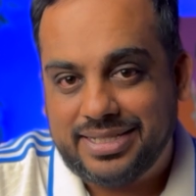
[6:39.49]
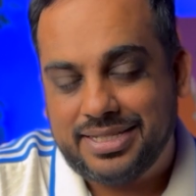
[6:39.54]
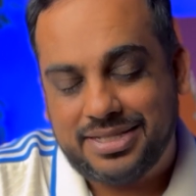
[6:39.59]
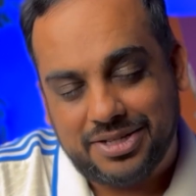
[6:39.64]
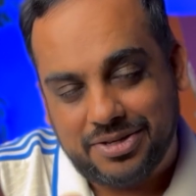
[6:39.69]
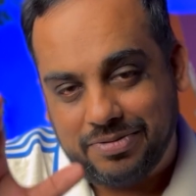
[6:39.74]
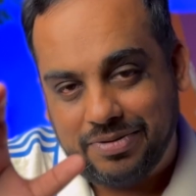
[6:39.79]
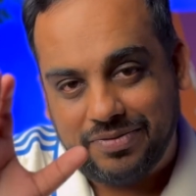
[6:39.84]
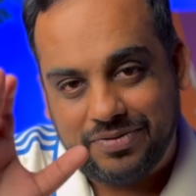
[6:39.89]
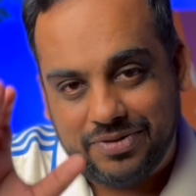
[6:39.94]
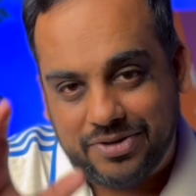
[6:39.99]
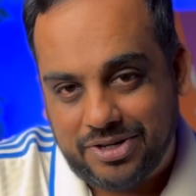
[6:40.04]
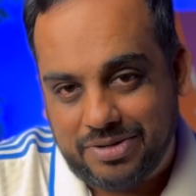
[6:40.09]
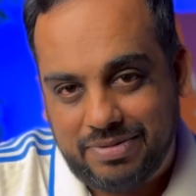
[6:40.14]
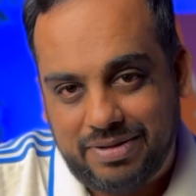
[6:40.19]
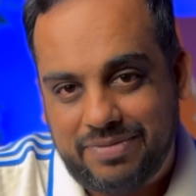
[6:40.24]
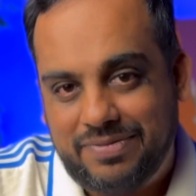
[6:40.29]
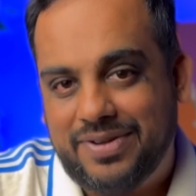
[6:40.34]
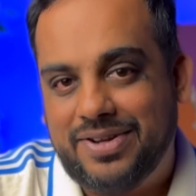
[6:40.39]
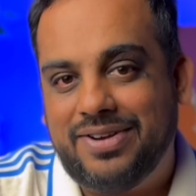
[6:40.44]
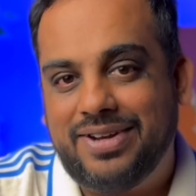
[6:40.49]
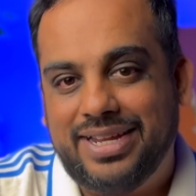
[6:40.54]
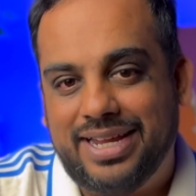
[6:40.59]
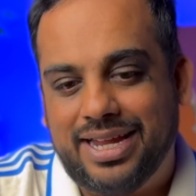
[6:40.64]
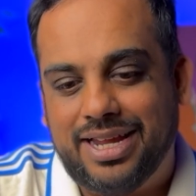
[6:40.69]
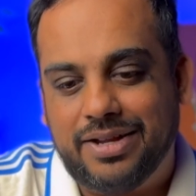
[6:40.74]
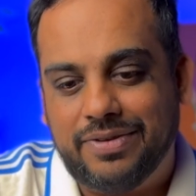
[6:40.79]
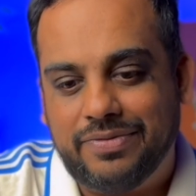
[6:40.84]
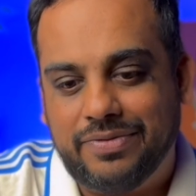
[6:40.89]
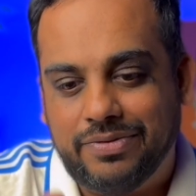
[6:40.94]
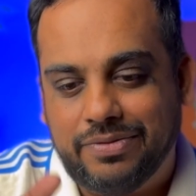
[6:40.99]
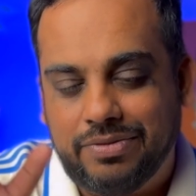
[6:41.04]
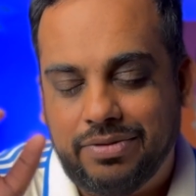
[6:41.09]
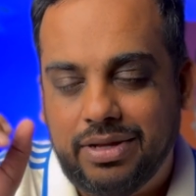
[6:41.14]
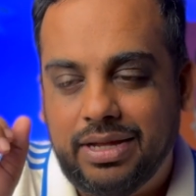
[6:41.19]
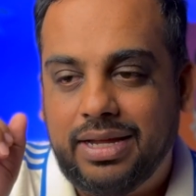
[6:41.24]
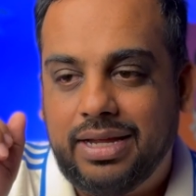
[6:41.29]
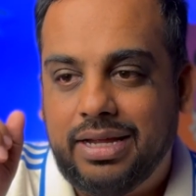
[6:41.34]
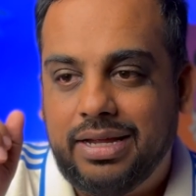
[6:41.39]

so we've got to be very careful.